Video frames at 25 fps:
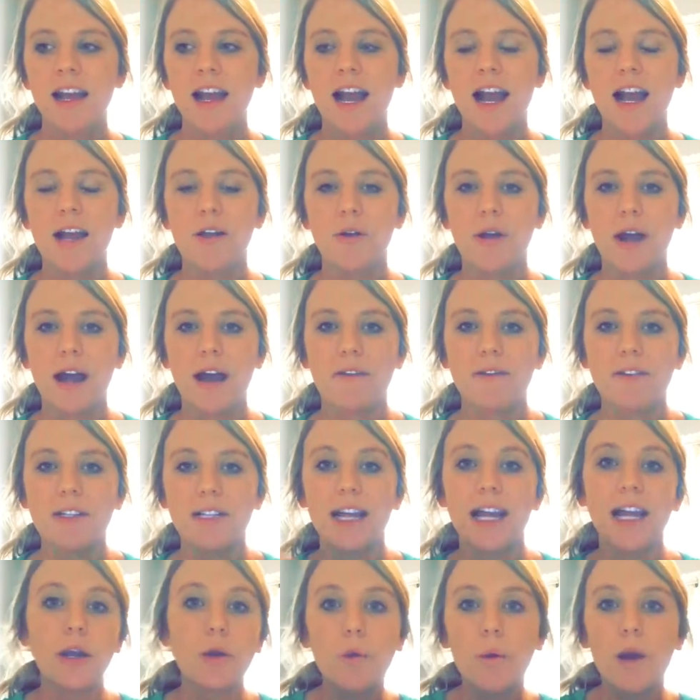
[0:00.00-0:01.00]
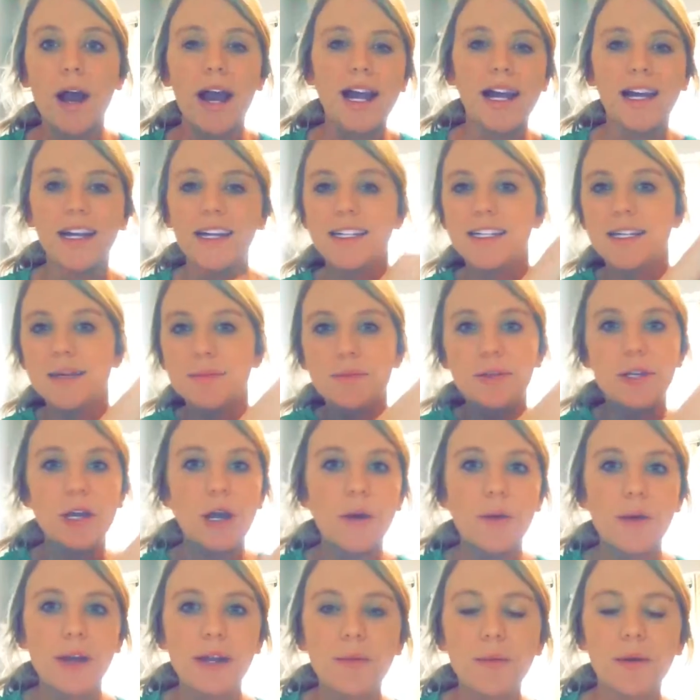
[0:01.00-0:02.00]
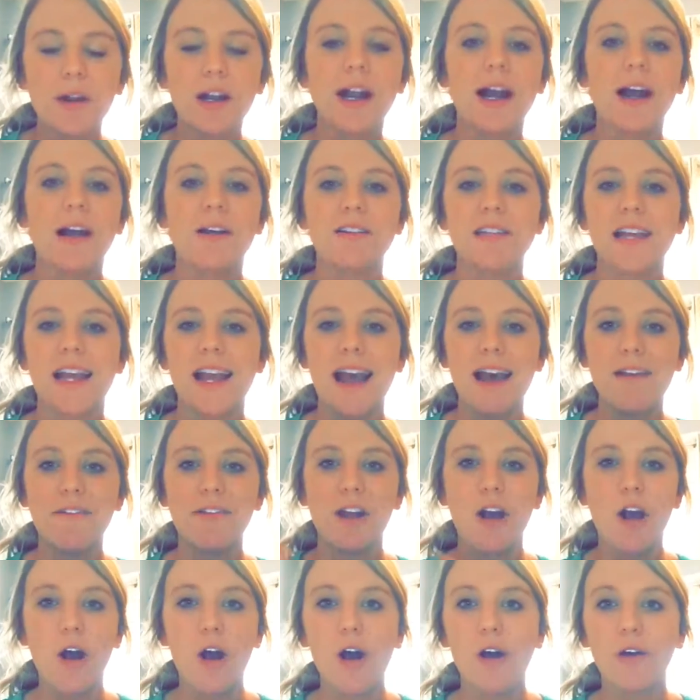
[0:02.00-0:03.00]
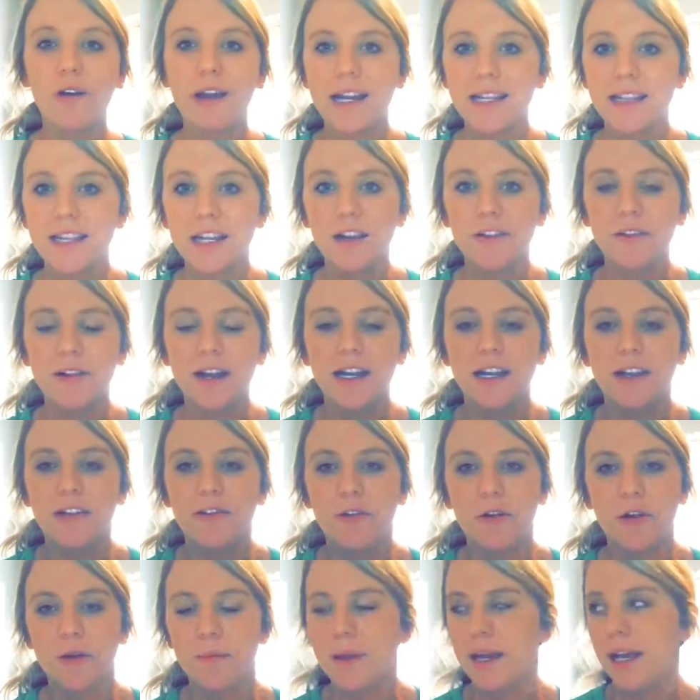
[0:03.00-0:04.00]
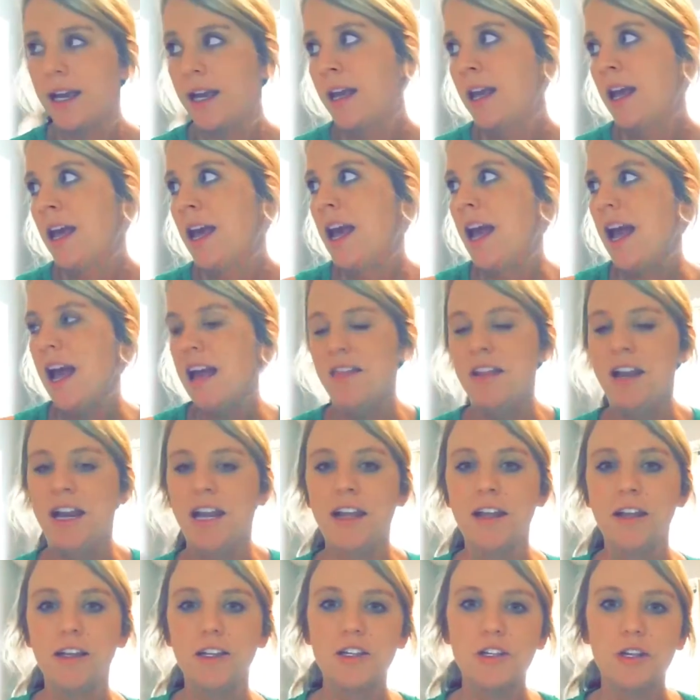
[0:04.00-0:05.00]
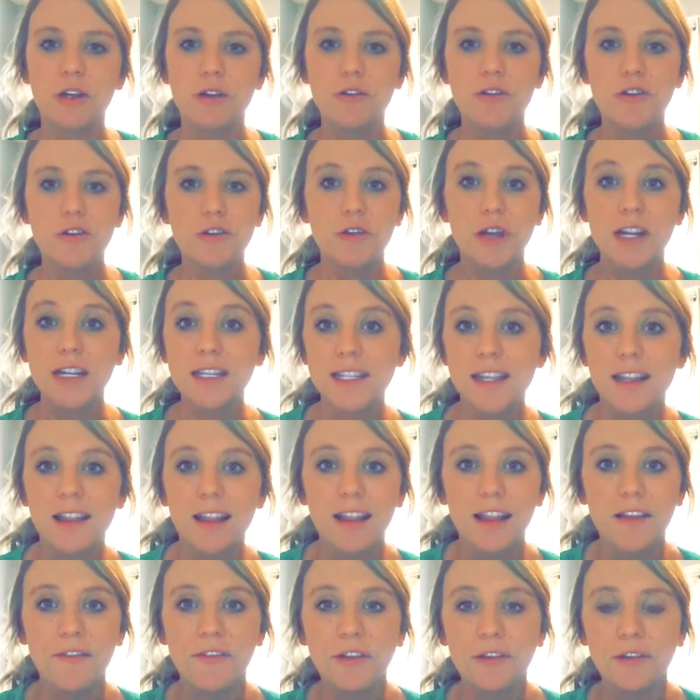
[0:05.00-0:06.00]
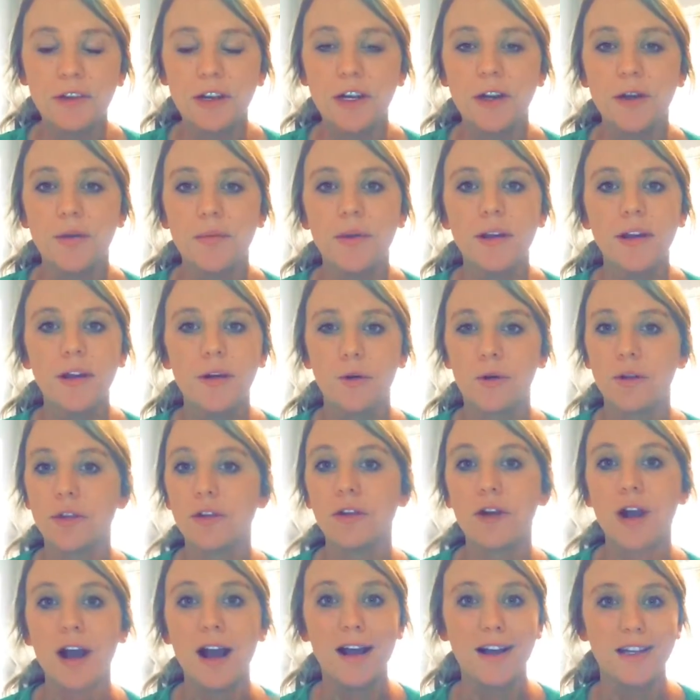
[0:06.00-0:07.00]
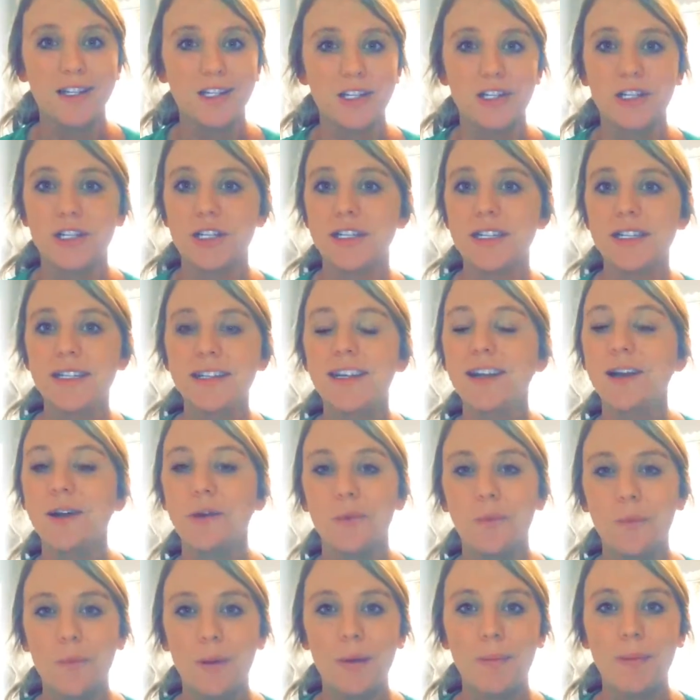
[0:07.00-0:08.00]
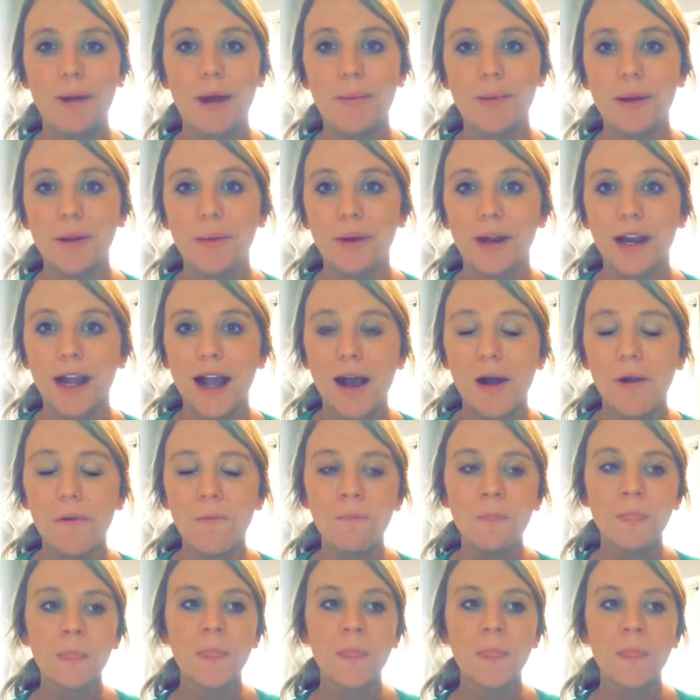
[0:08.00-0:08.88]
I don't have to like quietly tiptoe anywhere else. I have it all right there ready for me, and then I can just go straight to the living room or the garage and just whip out my workout.